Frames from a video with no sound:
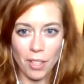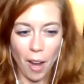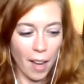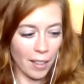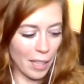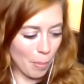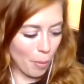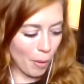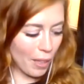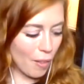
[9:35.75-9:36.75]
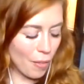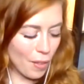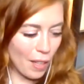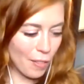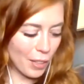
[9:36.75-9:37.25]
talking point over
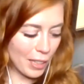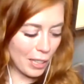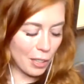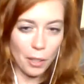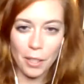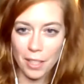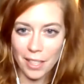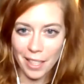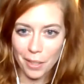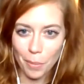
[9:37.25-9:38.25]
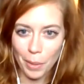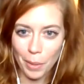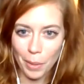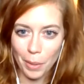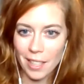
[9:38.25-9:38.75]
there for like a good 6 weeks.